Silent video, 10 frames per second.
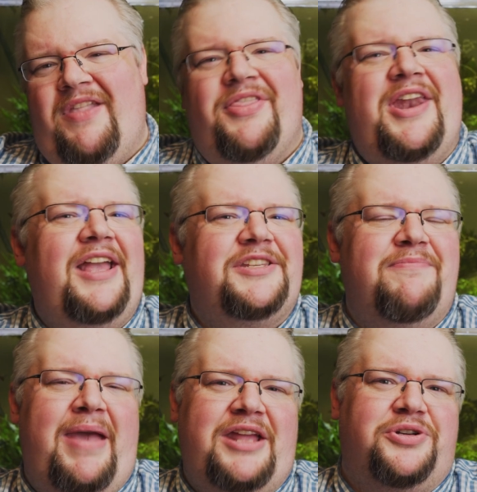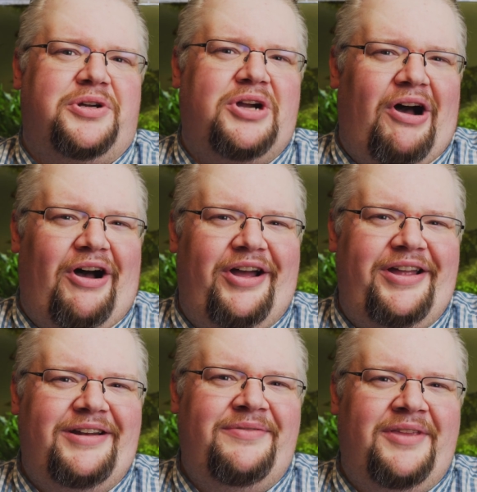The next major
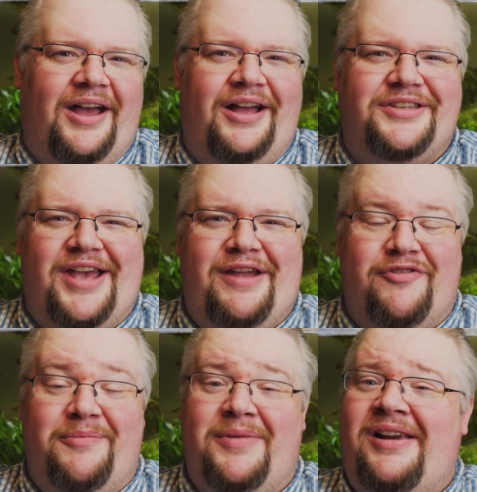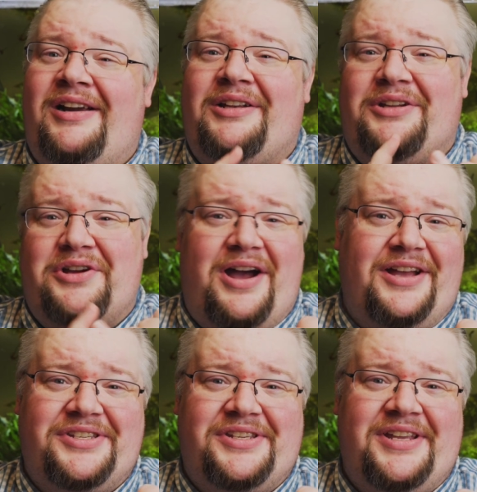con, aside from
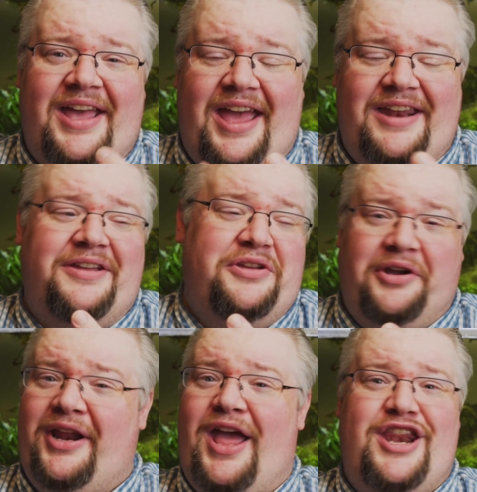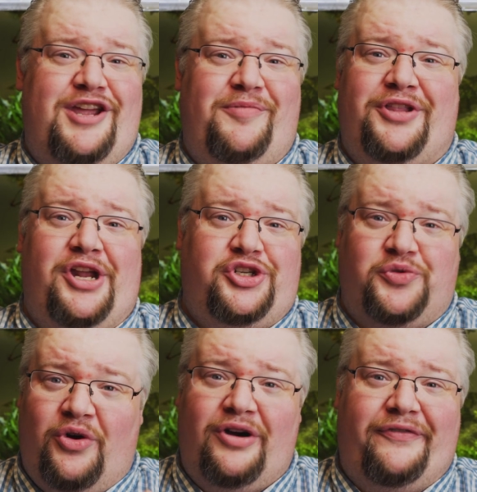cost, and you're going to end up with a
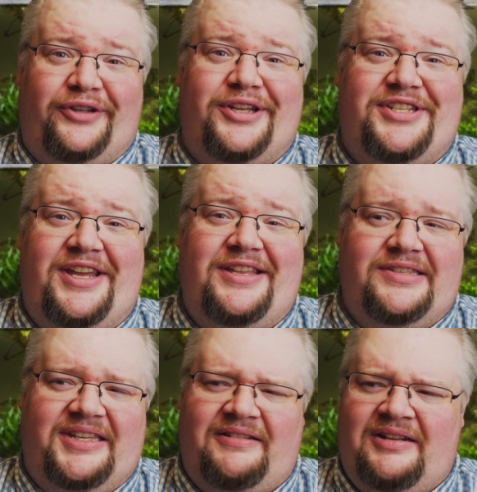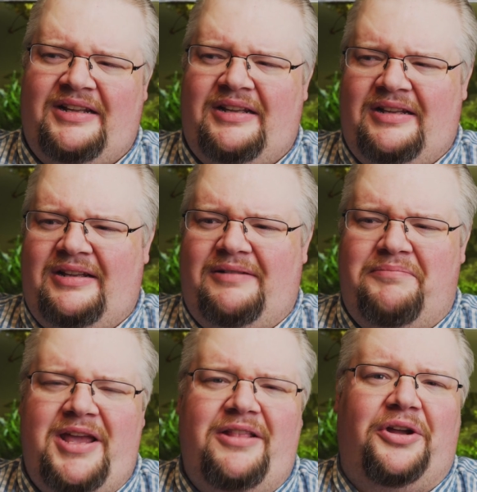drawer full of tins that
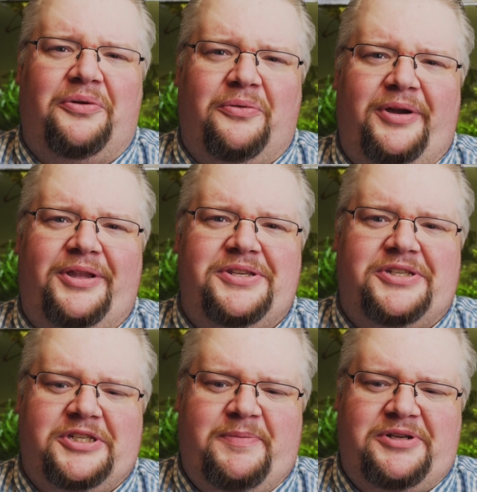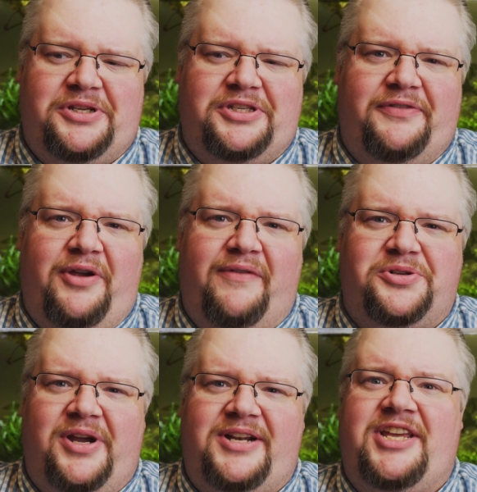might look really suspicious if you ever
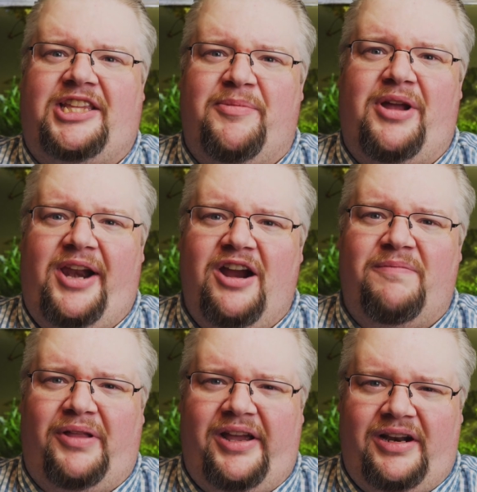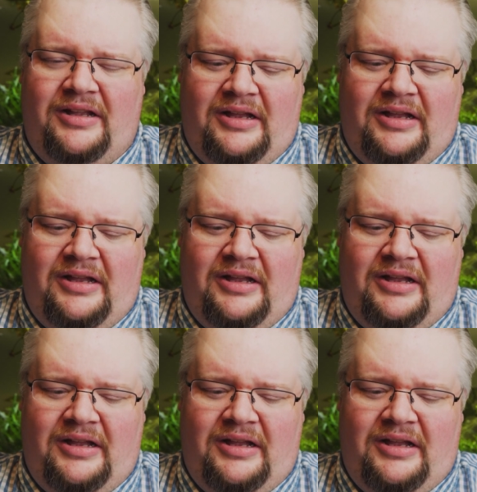try to take them on an airplane,